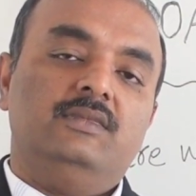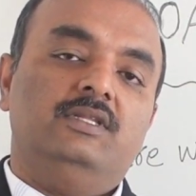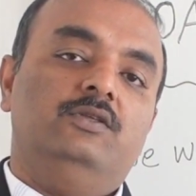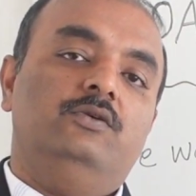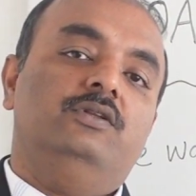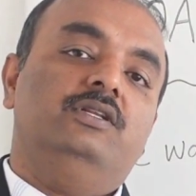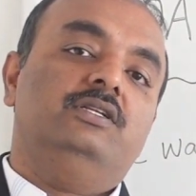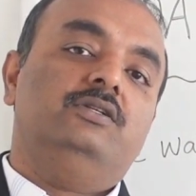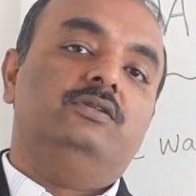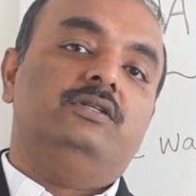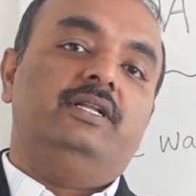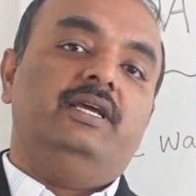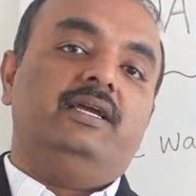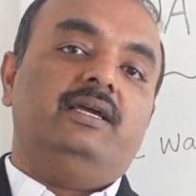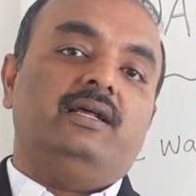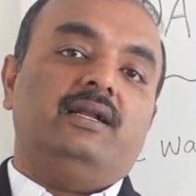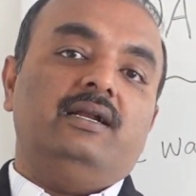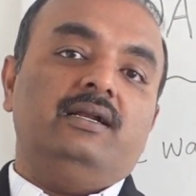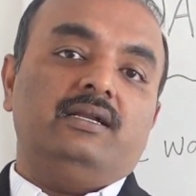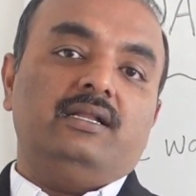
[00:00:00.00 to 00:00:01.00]
You need to take
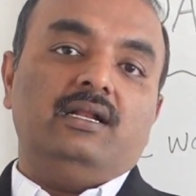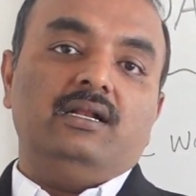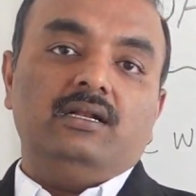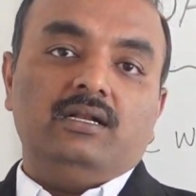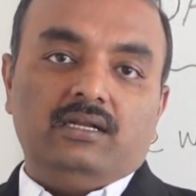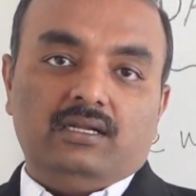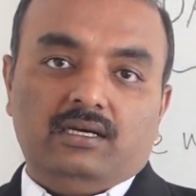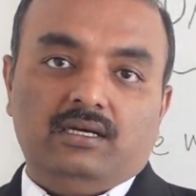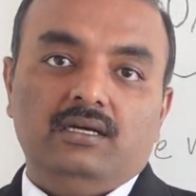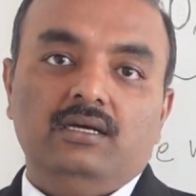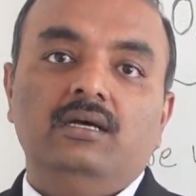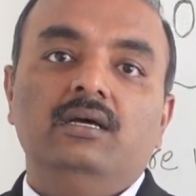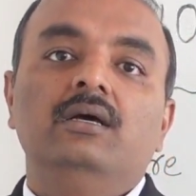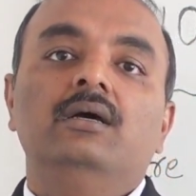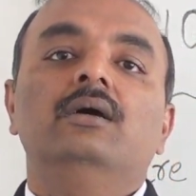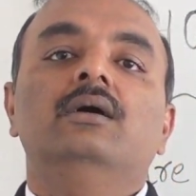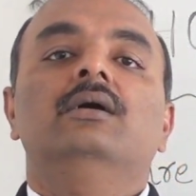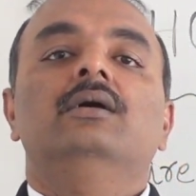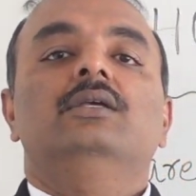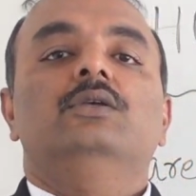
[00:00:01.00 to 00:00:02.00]
a rental
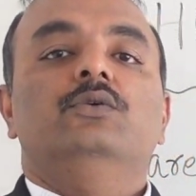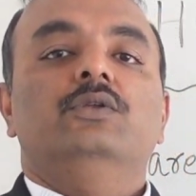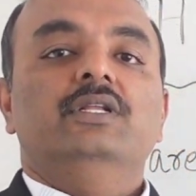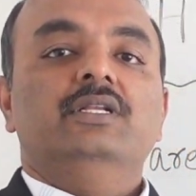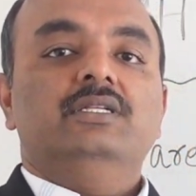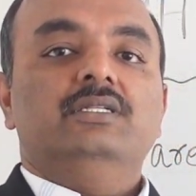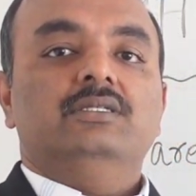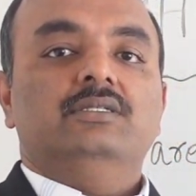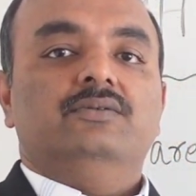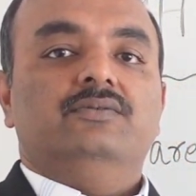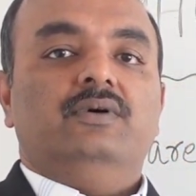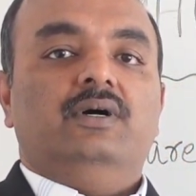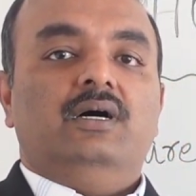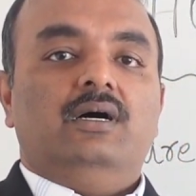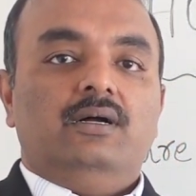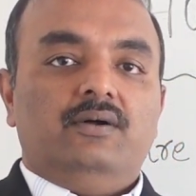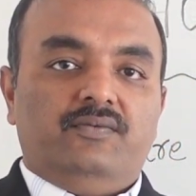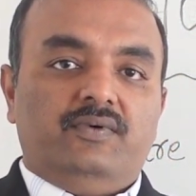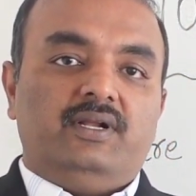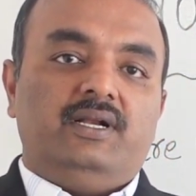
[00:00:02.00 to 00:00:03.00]
unit
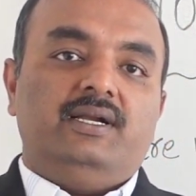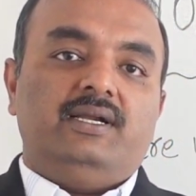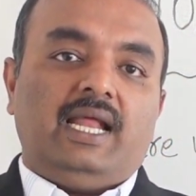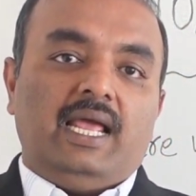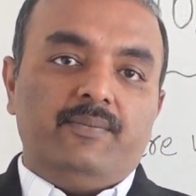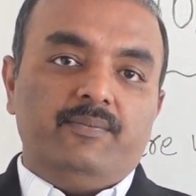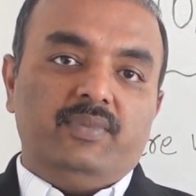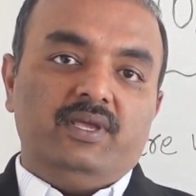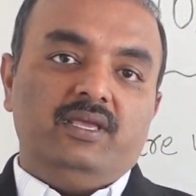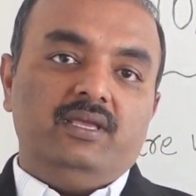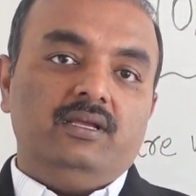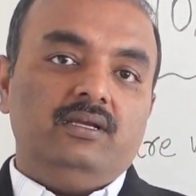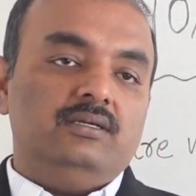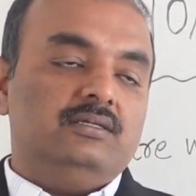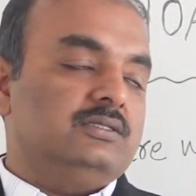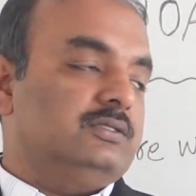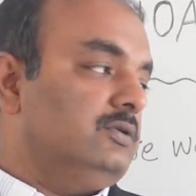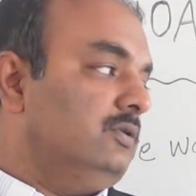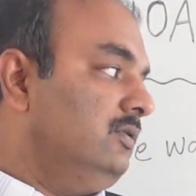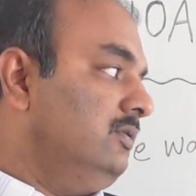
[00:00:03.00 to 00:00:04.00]
for a time being.
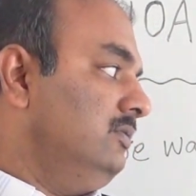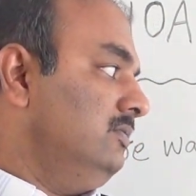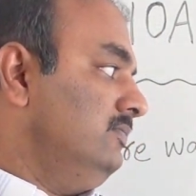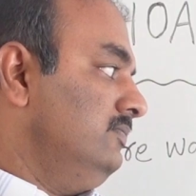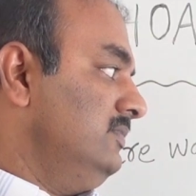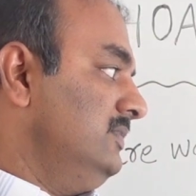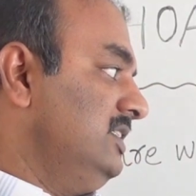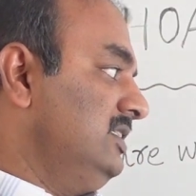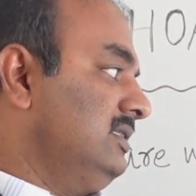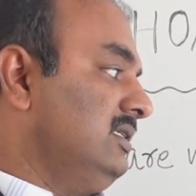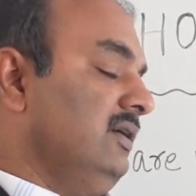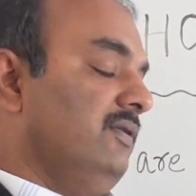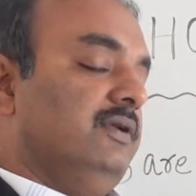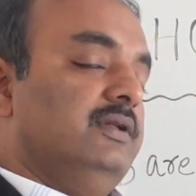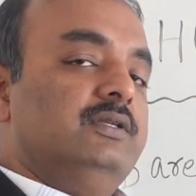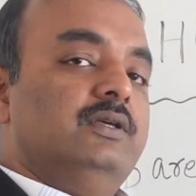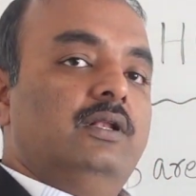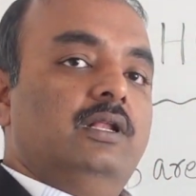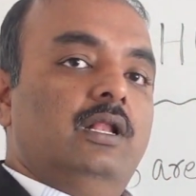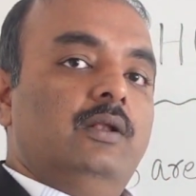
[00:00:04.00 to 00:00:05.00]
So this
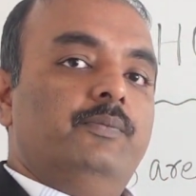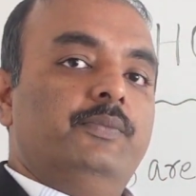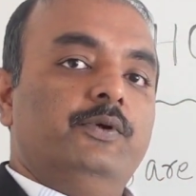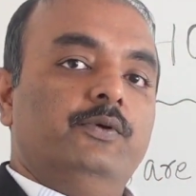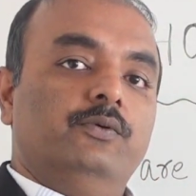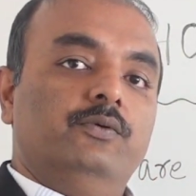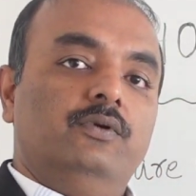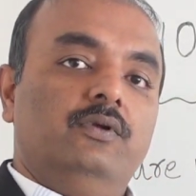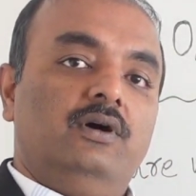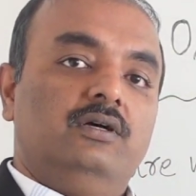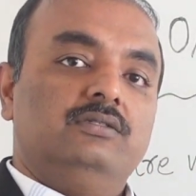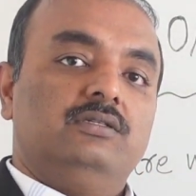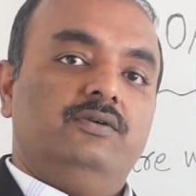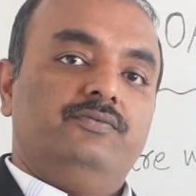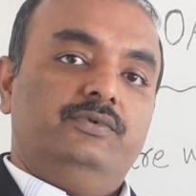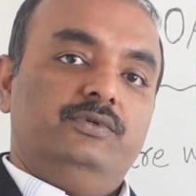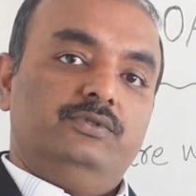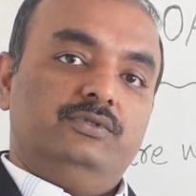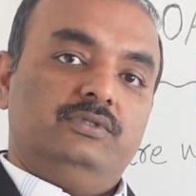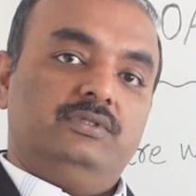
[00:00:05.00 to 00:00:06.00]
coverage will help you. Loss
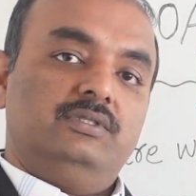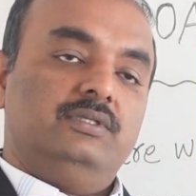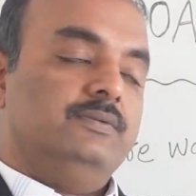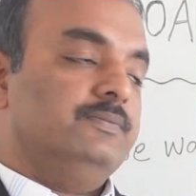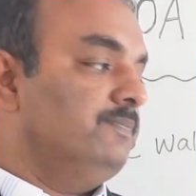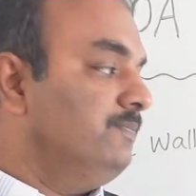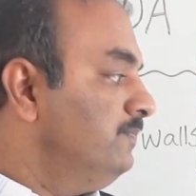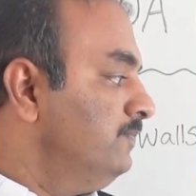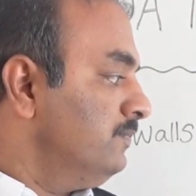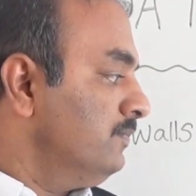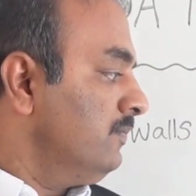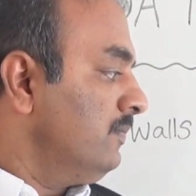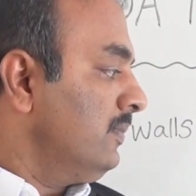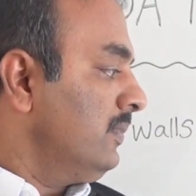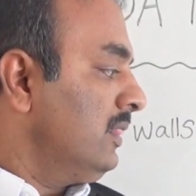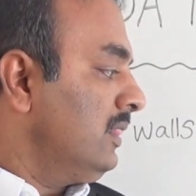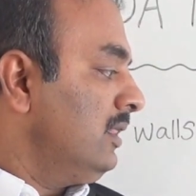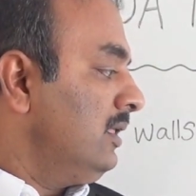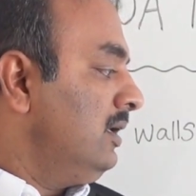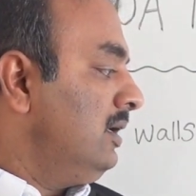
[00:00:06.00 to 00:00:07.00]
of use.
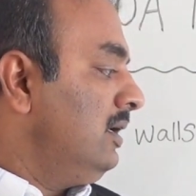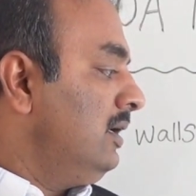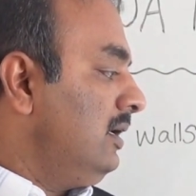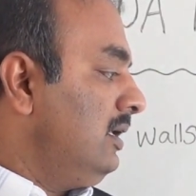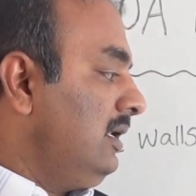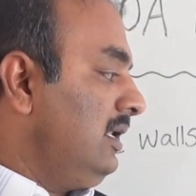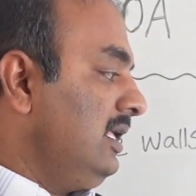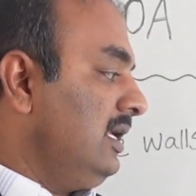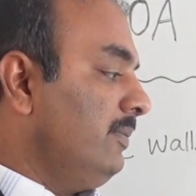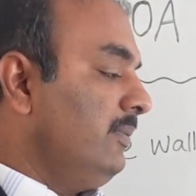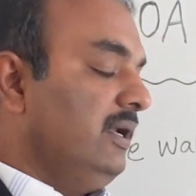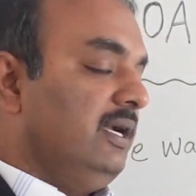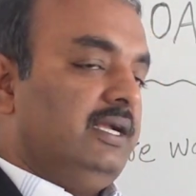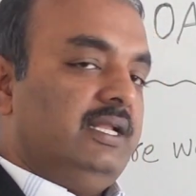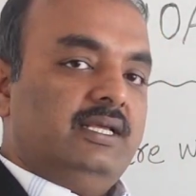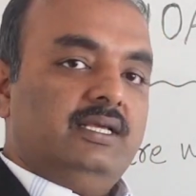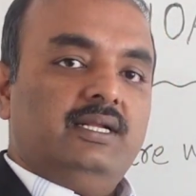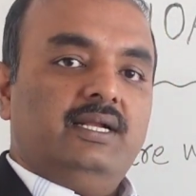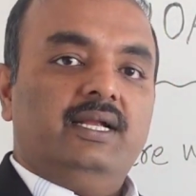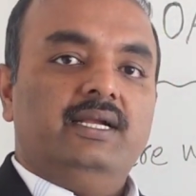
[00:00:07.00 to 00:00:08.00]

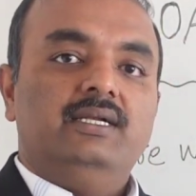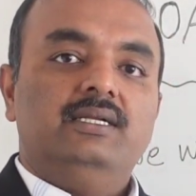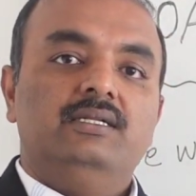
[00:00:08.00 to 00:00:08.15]
Liability, right?